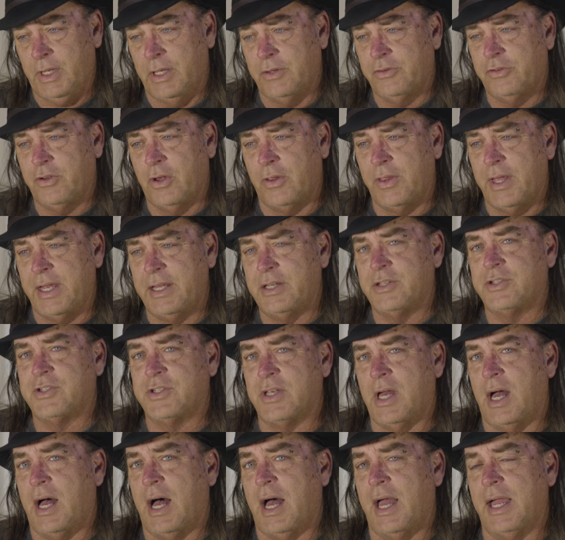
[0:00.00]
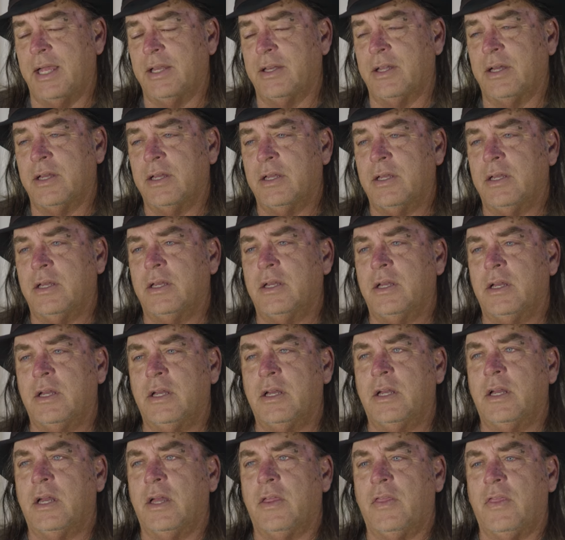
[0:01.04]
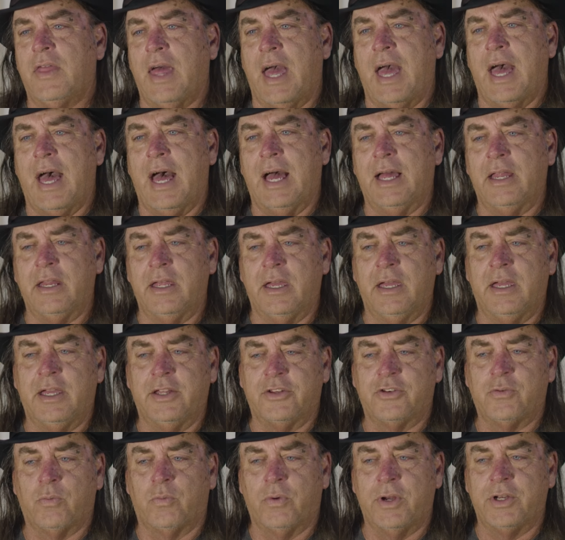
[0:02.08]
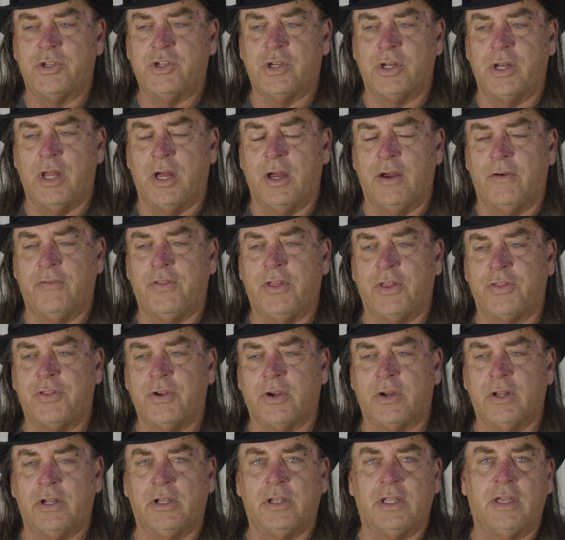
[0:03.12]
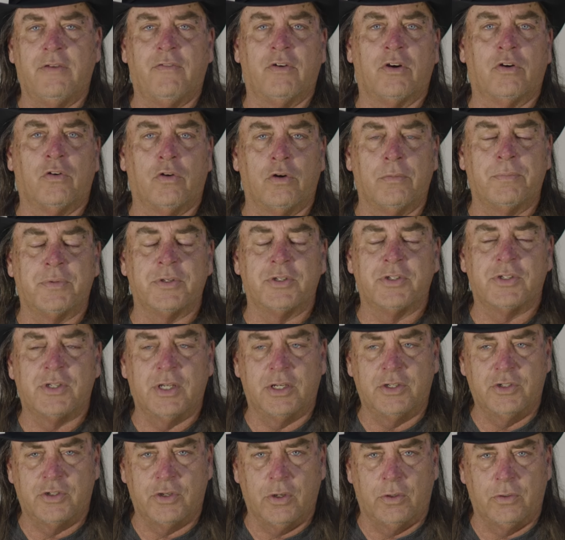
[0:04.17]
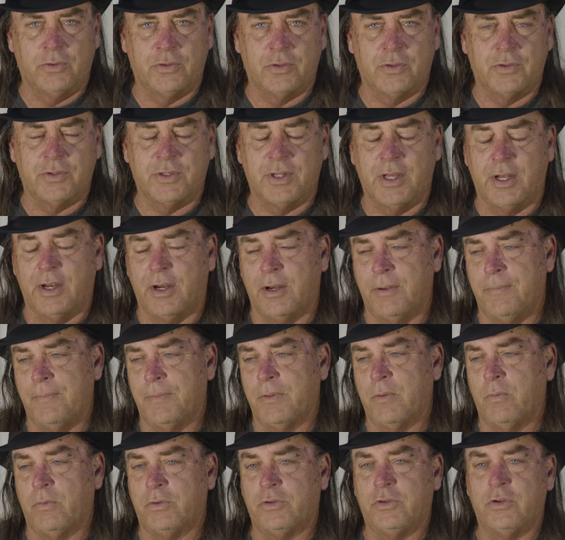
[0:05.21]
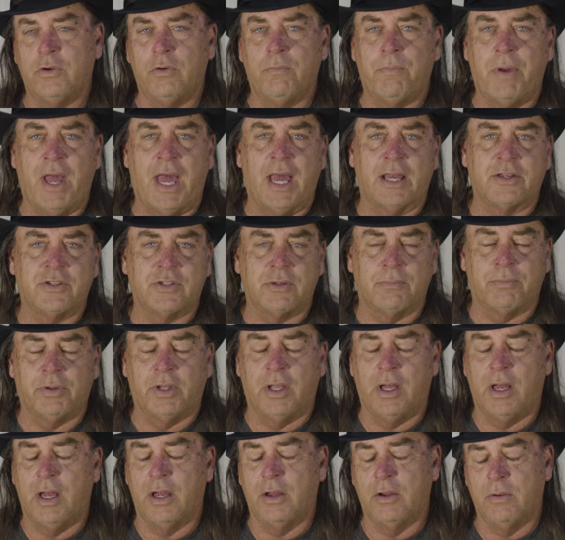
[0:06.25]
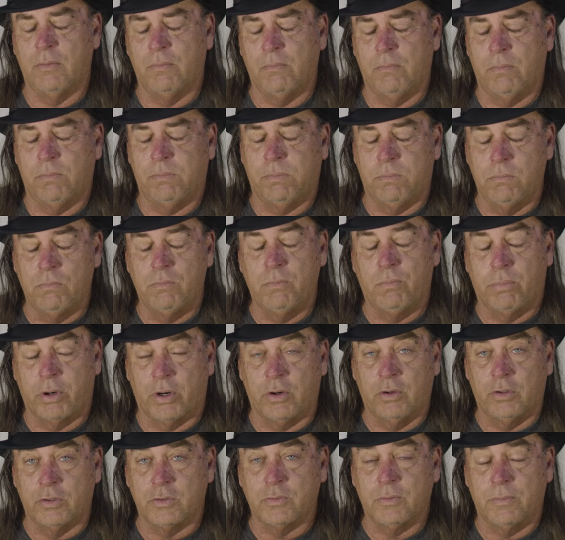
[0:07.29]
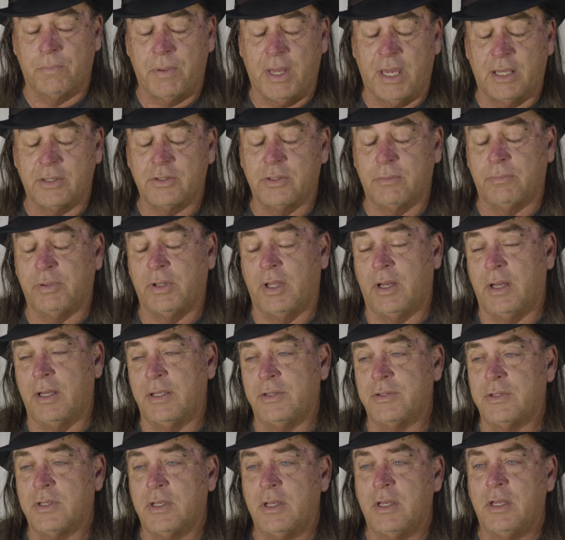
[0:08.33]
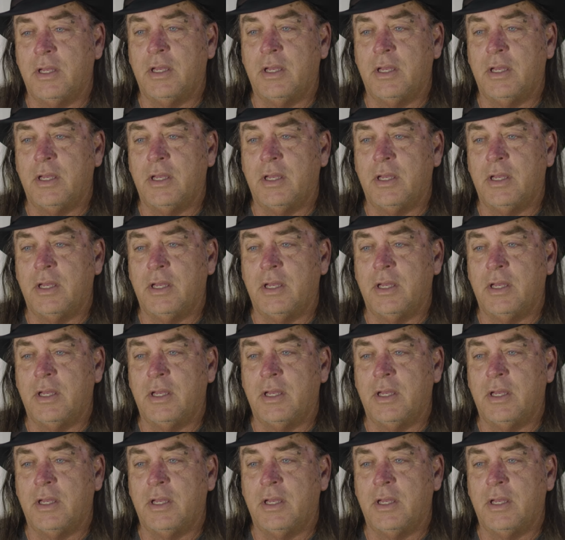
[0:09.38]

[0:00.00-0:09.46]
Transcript: So they decide that it's rich enough that they're going to leave a group of six soldiers there with two pack supply burros with pack supplies